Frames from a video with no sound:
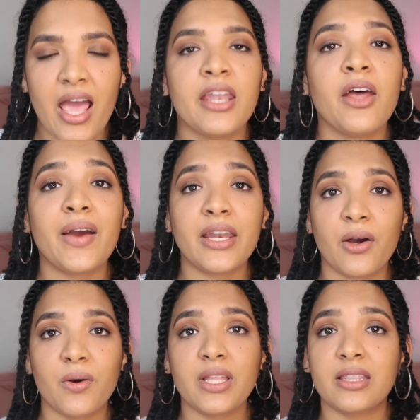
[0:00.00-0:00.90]
Now, I
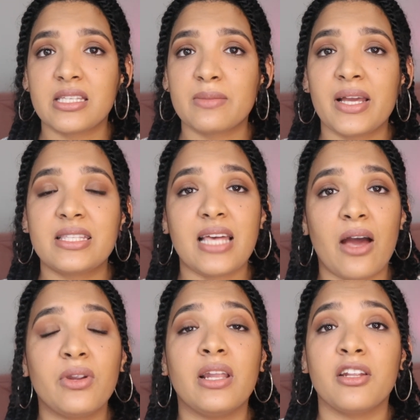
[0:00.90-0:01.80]
know that this might
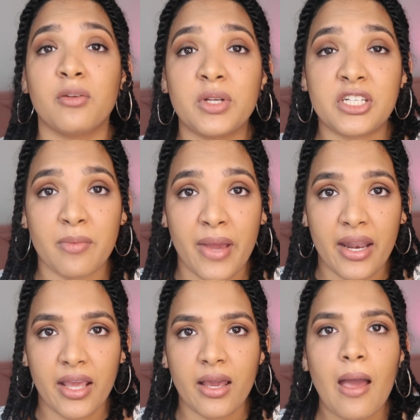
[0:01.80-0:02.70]
sound a little bit
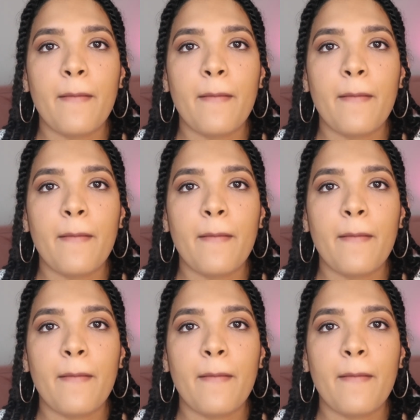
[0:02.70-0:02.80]
dramatic,